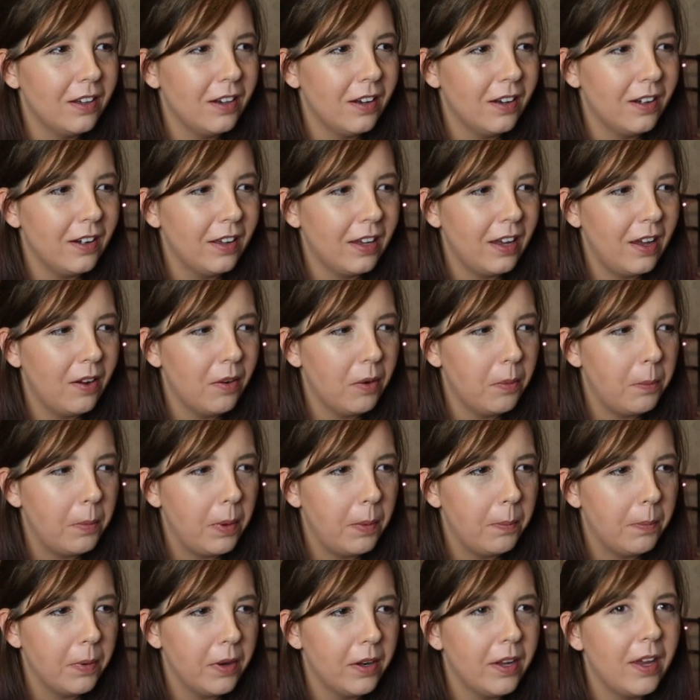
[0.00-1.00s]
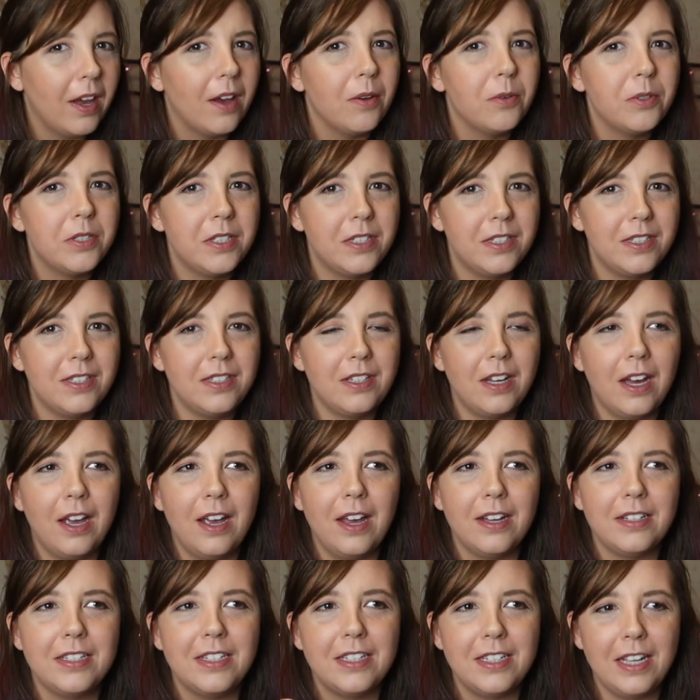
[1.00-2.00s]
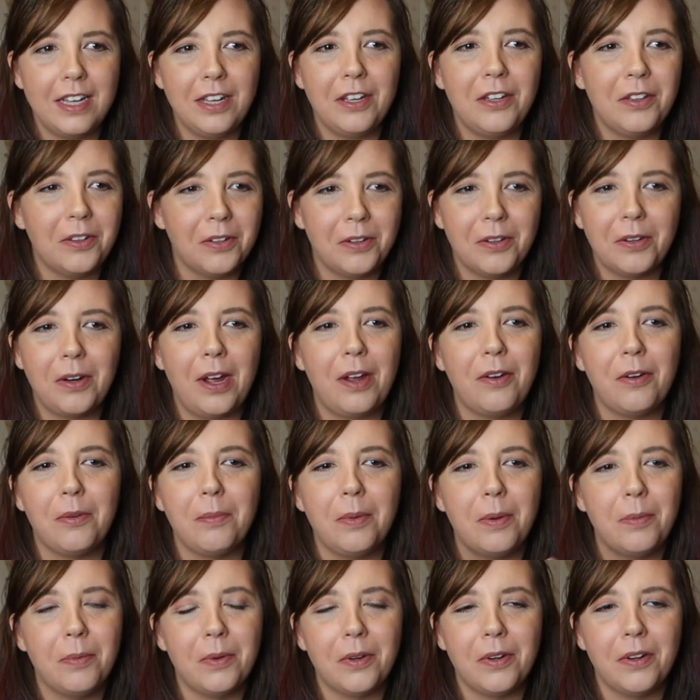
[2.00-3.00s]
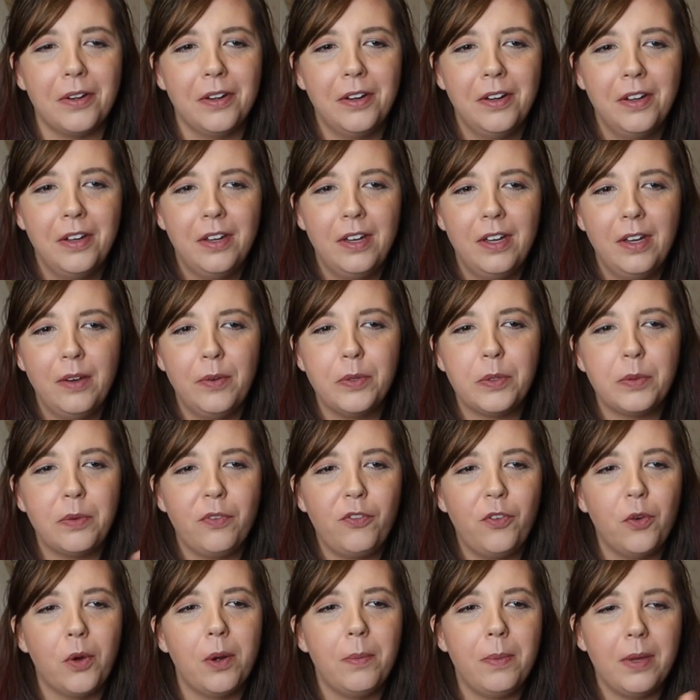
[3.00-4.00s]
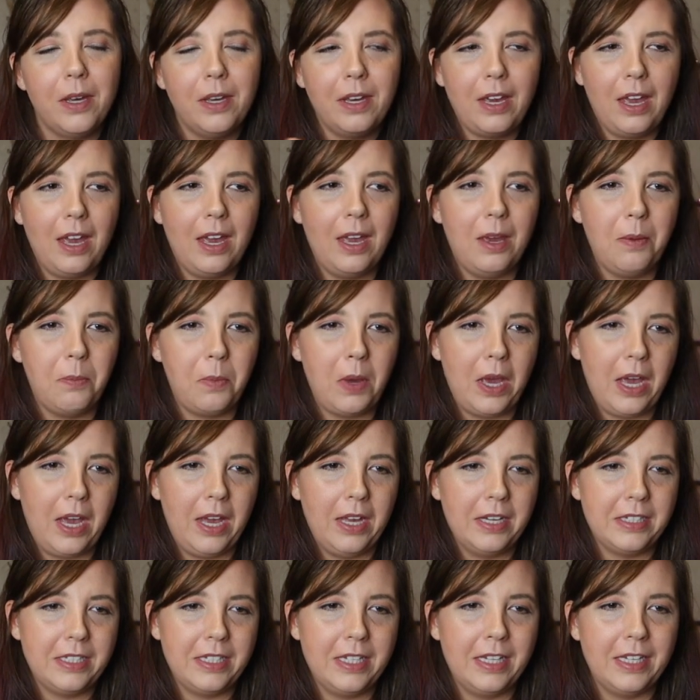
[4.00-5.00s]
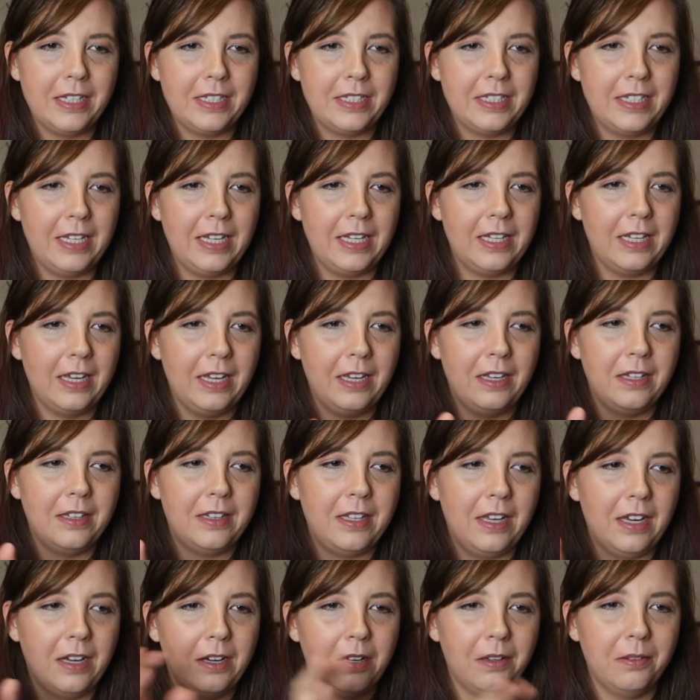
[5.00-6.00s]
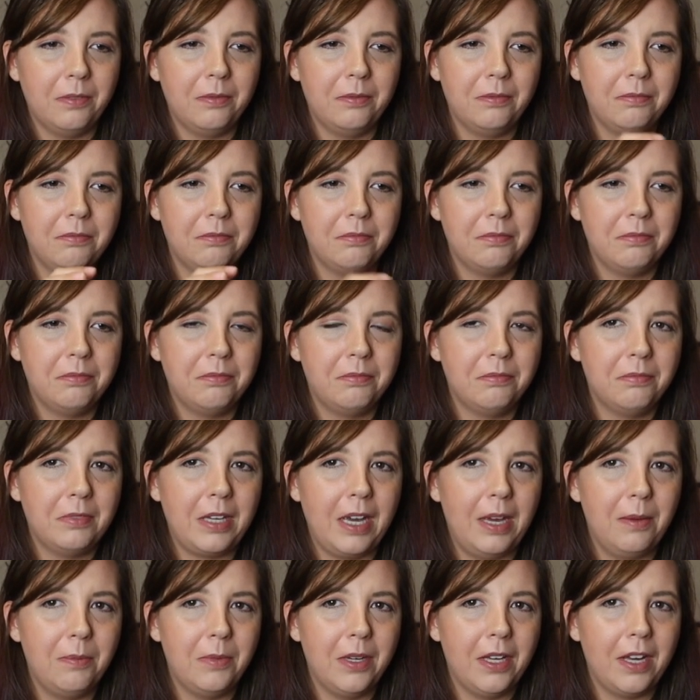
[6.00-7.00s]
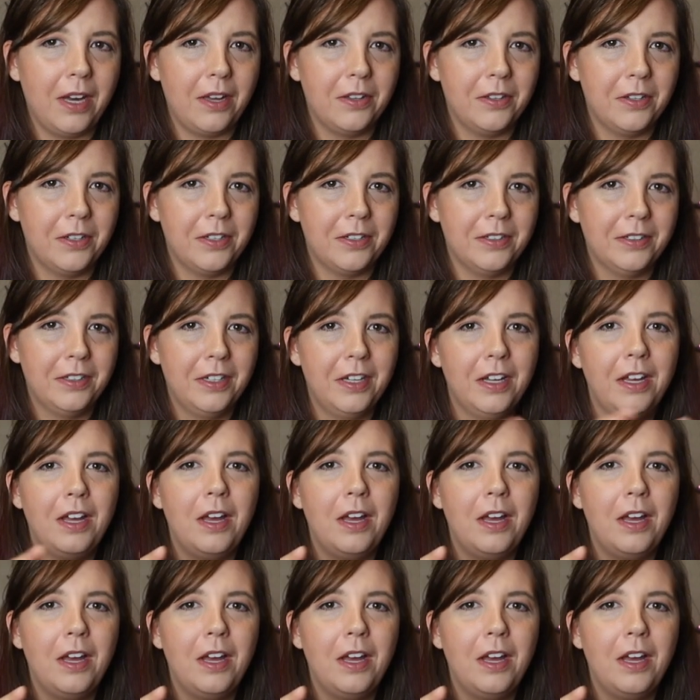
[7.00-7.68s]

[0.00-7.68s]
God, I can't remember. Yeah, I had Singular. I remember it was before it became AT&T. They came together.